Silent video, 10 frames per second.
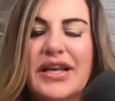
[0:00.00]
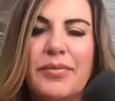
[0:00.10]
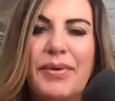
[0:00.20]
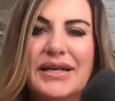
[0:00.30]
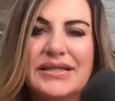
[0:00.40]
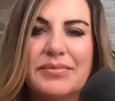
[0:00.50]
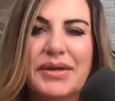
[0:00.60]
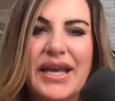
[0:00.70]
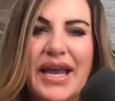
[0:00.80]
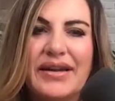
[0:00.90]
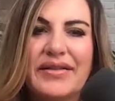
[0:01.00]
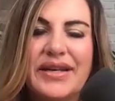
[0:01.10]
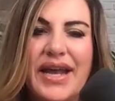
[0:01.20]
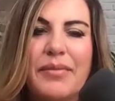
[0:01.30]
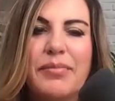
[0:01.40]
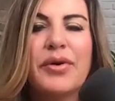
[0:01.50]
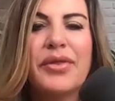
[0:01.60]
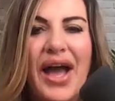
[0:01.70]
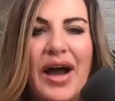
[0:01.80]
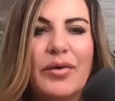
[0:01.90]
that you possibly can in the day
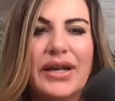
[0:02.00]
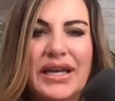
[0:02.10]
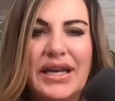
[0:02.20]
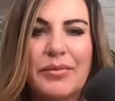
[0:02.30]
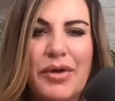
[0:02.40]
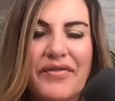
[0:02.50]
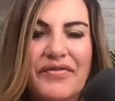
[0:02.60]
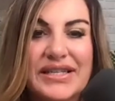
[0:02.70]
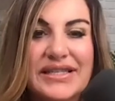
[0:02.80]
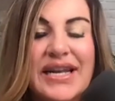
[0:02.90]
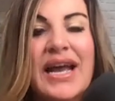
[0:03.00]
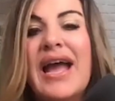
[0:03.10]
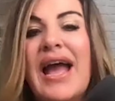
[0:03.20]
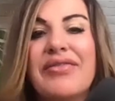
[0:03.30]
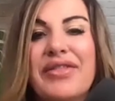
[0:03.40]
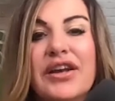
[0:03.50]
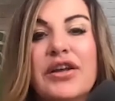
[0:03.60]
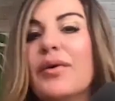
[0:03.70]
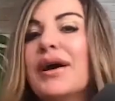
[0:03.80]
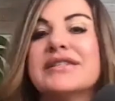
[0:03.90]
without eating breakfast, and
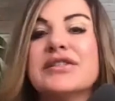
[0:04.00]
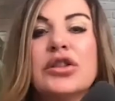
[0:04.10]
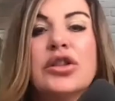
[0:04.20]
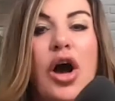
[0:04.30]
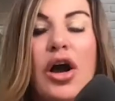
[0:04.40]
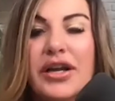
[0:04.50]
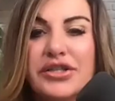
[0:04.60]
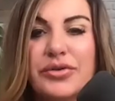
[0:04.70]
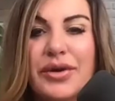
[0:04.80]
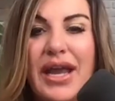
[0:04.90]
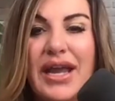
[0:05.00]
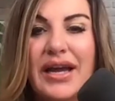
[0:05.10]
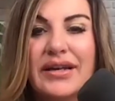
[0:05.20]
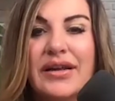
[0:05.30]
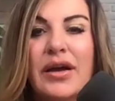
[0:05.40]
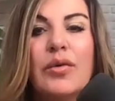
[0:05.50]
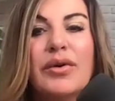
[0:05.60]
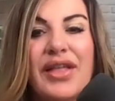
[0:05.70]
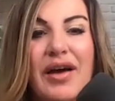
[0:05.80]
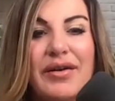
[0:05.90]
then go as long as you can
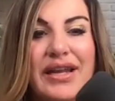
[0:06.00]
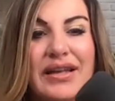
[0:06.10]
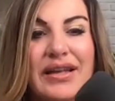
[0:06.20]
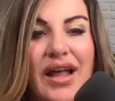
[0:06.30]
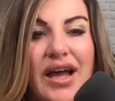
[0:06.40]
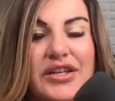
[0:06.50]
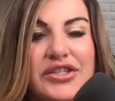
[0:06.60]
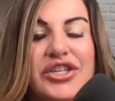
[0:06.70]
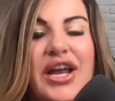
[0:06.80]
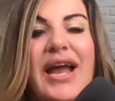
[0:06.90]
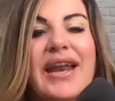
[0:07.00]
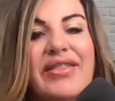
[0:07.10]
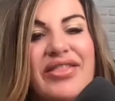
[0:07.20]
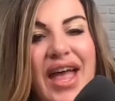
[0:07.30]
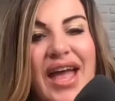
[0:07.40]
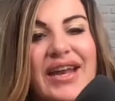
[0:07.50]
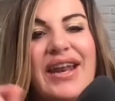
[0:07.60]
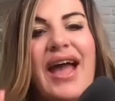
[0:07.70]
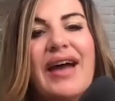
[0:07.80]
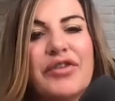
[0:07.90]
without eating lunch, and then
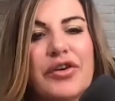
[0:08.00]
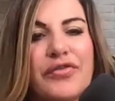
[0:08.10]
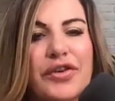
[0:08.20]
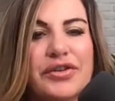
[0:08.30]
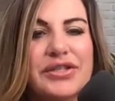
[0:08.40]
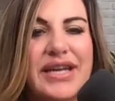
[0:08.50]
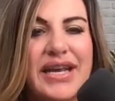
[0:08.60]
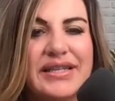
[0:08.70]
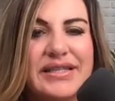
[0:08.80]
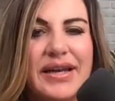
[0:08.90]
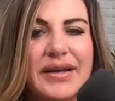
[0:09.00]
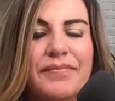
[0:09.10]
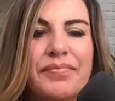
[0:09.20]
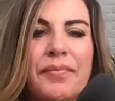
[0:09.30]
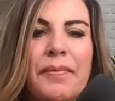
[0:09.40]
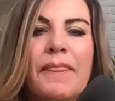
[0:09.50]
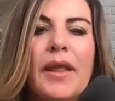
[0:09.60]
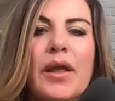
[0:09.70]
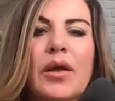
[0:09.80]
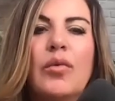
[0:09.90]
have your first tasting.
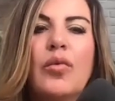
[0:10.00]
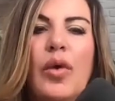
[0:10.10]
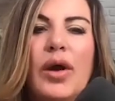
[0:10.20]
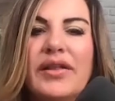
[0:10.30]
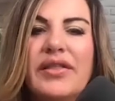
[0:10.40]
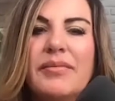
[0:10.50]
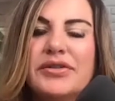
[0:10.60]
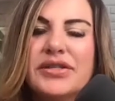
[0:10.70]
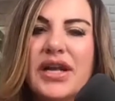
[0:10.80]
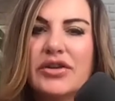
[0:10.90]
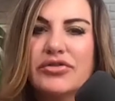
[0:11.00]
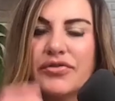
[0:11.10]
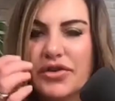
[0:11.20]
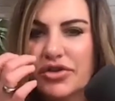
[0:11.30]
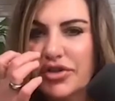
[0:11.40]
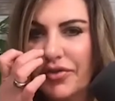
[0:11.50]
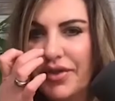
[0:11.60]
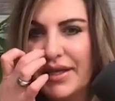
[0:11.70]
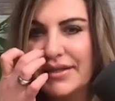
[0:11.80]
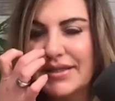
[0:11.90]
One of the most controversial
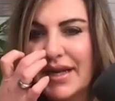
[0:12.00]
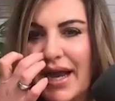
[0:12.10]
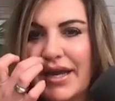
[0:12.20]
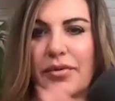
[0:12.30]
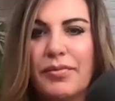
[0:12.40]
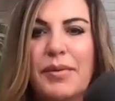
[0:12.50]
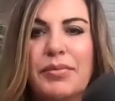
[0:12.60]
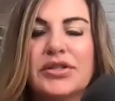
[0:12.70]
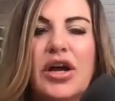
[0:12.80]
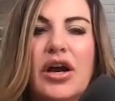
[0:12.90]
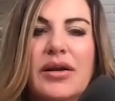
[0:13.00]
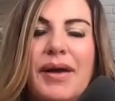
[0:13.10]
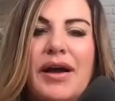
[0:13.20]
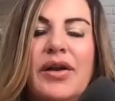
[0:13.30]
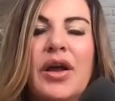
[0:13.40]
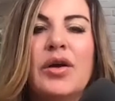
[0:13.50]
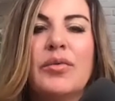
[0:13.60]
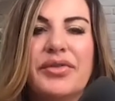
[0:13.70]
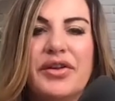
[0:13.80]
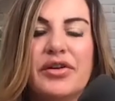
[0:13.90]
things that I hear people talk about
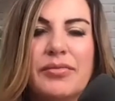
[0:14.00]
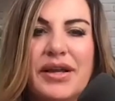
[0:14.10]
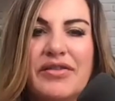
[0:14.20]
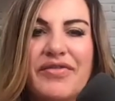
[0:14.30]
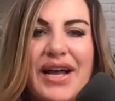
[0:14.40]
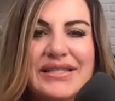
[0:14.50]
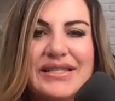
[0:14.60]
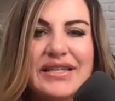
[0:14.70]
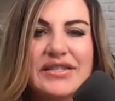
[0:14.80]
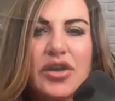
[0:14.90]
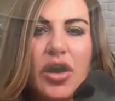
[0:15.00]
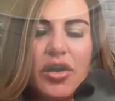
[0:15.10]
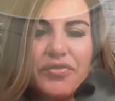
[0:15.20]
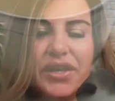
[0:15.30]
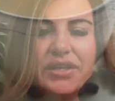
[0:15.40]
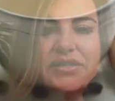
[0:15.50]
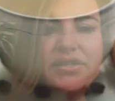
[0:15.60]
with intermittent fasting is coffee.